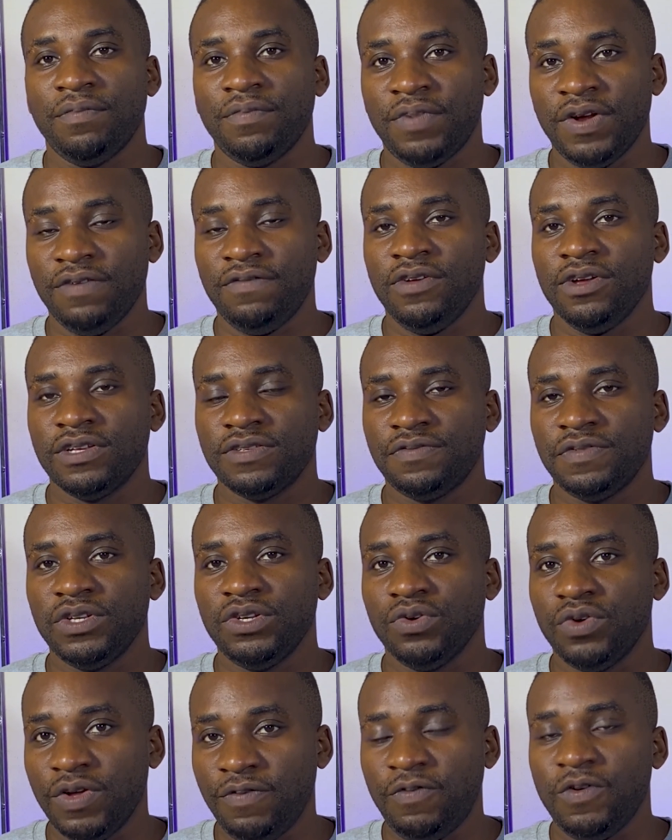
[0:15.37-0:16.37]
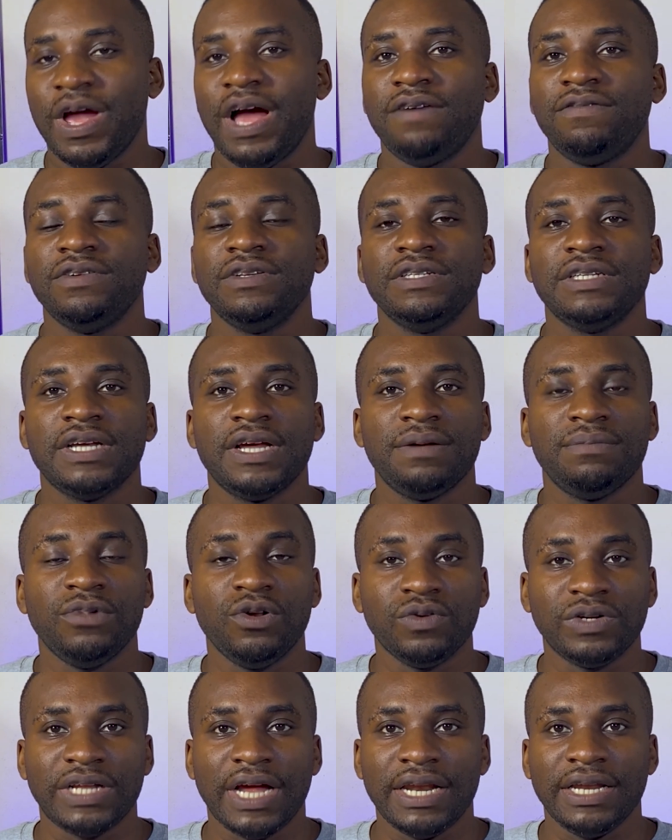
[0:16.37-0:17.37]
previous video if you haven't
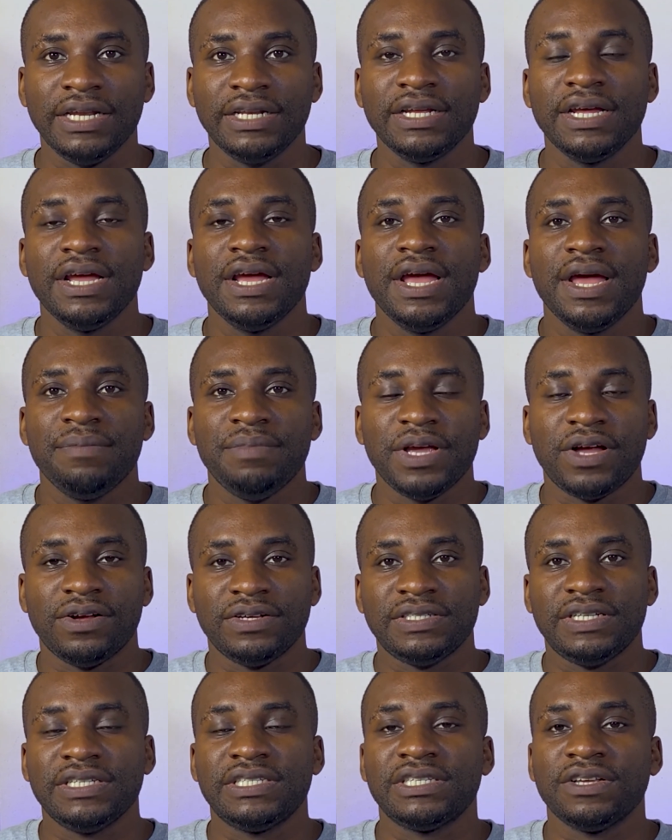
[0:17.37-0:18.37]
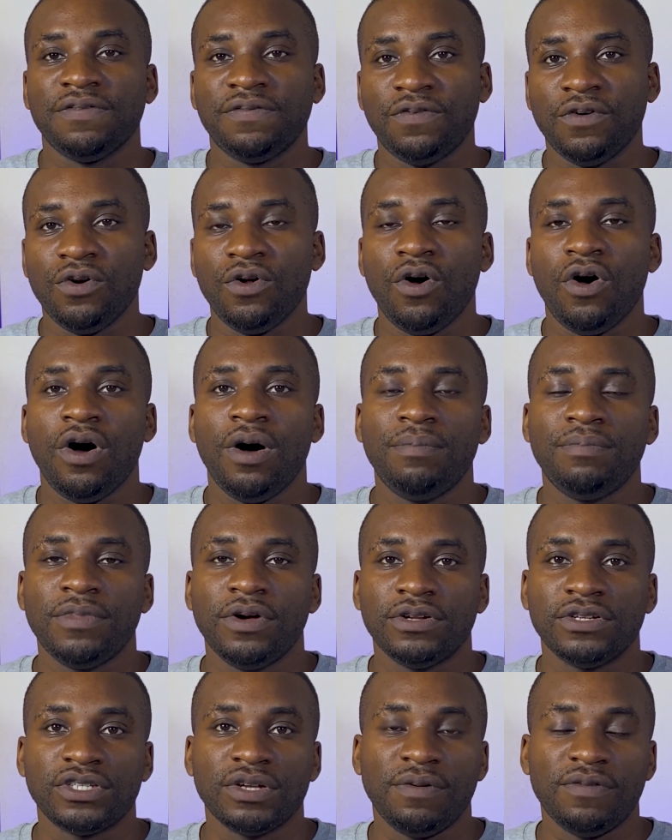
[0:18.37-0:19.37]
looked at it, because this is a follow-up
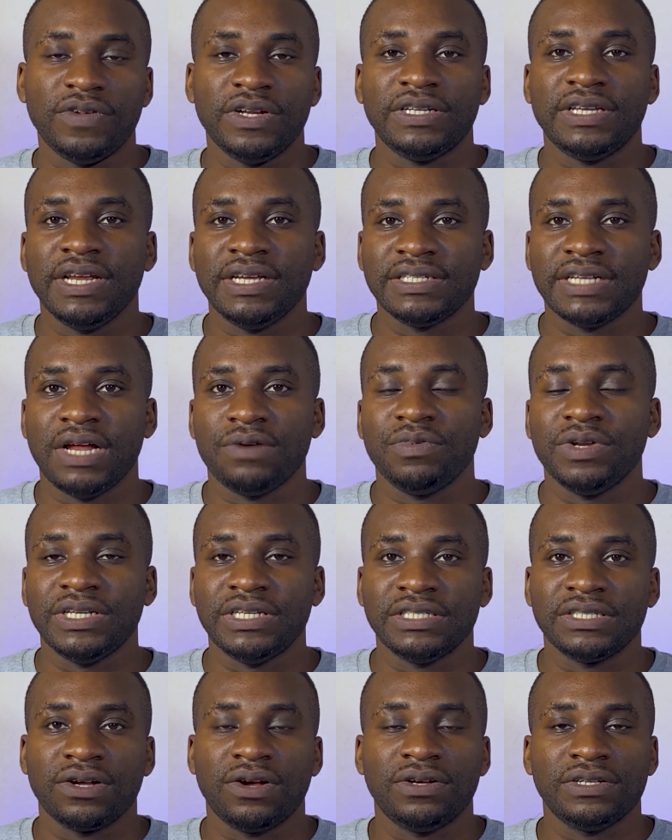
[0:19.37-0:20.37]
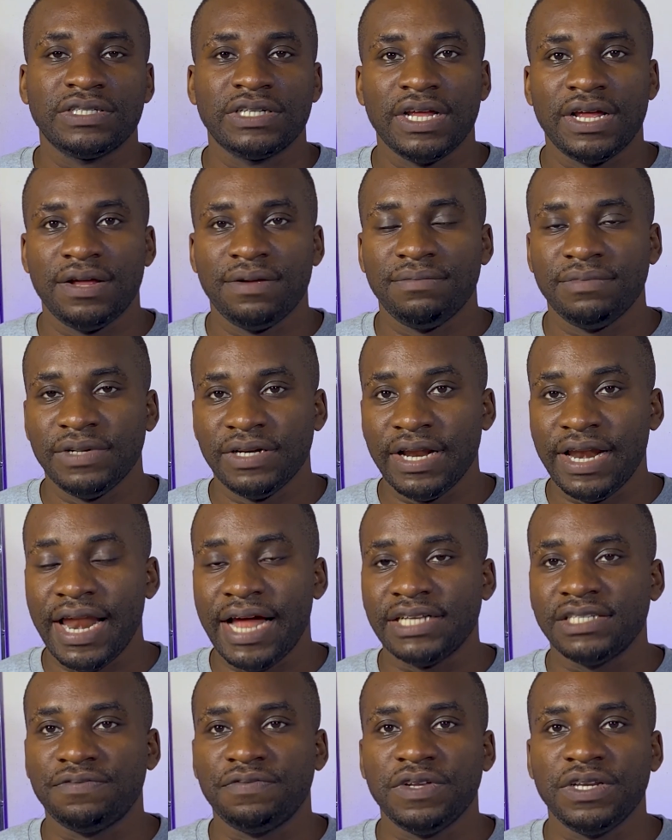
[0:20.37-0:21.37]
on some of the things that we discussed in the
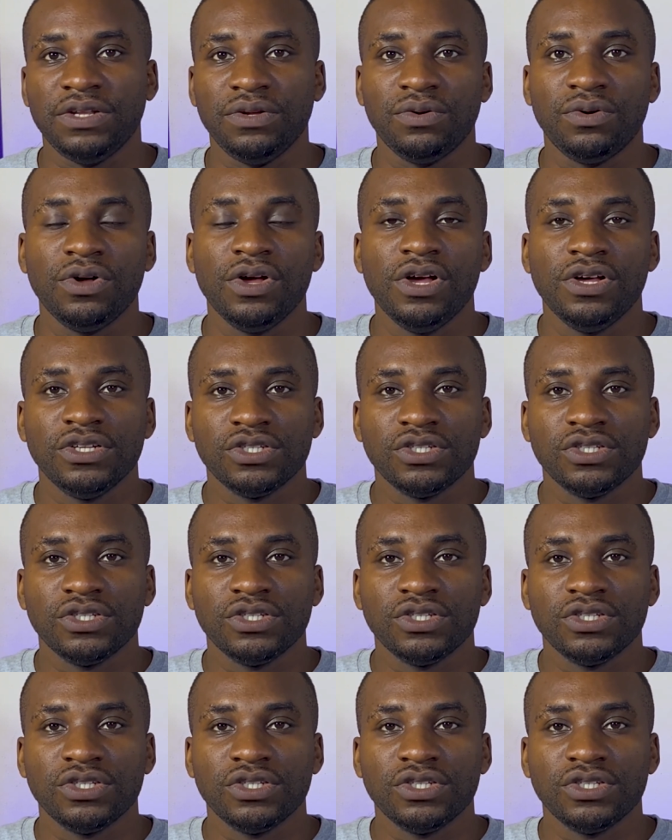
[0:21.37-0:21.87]
last video.